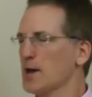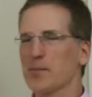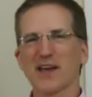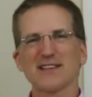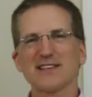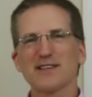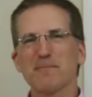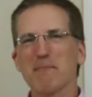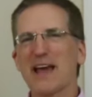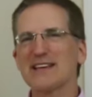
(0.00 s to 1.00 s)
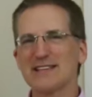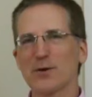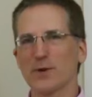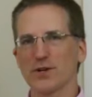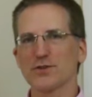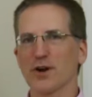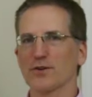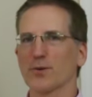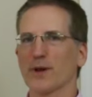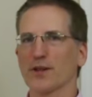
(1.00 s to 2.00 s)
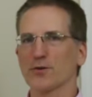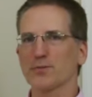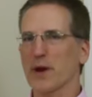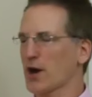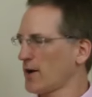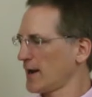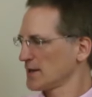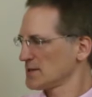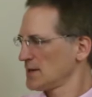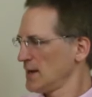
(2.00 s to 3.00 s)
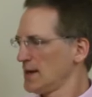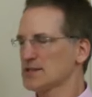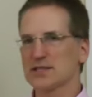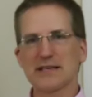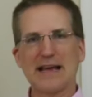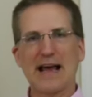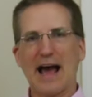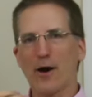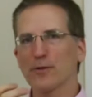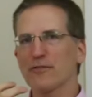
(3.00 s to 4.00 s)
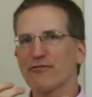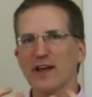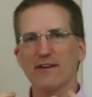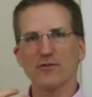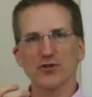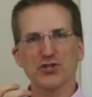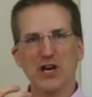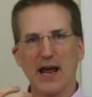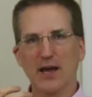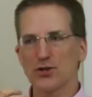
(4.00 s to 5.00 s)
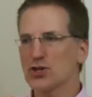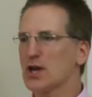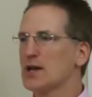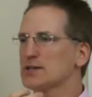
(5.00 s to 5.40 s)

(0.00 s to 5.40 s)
Because it's amazing when you start doing those pairings to see how the flavors change.